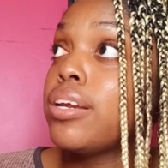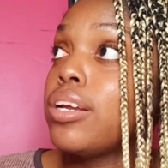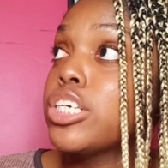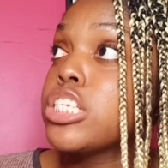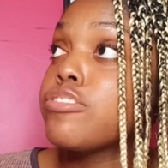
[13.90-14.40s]

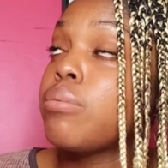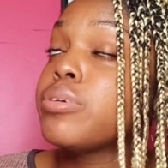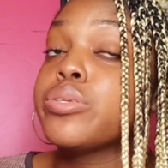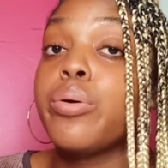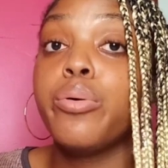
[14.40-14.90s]
learns from
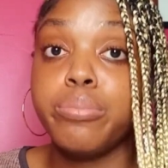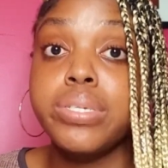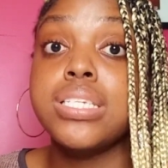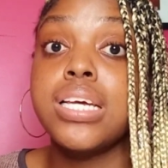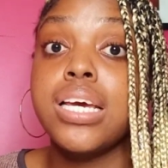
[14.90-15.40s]
his own
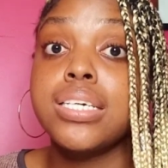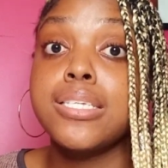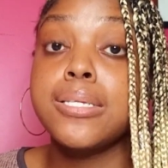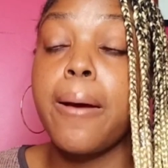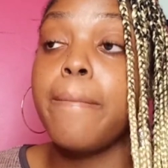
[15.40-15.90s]

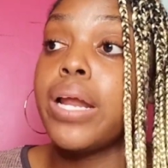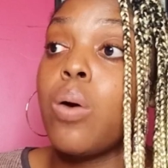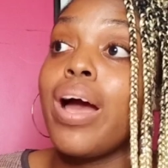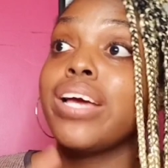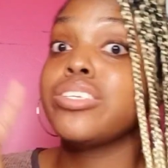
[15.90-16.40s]
mistakes, but a
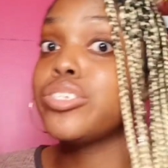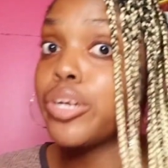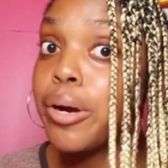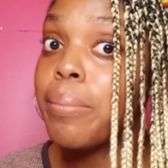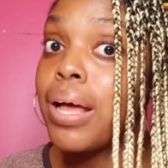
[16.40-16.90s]

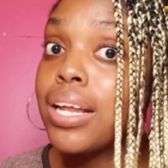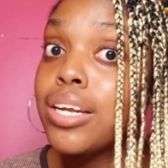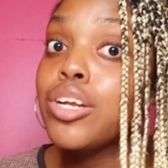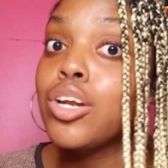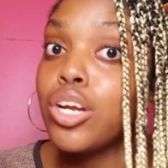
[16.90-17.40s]
wiser
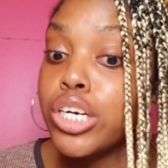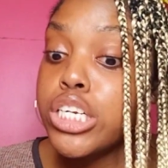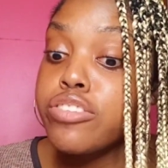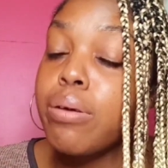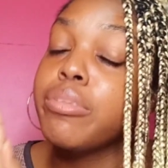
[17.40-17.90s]
man
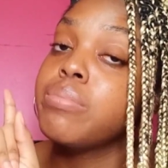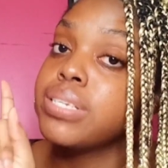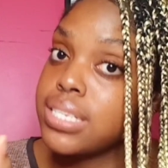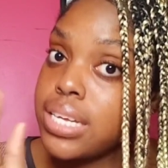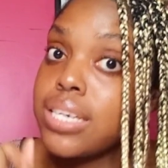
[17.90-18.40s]
learns from the
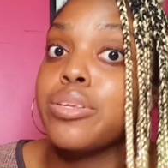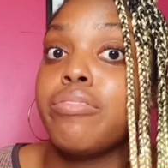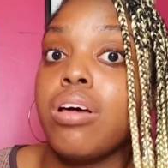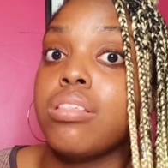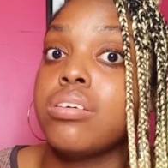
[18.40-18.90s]
mistakes of
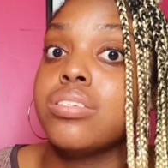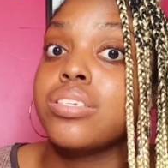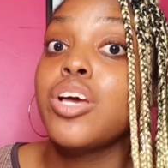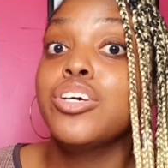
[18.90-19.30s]
others.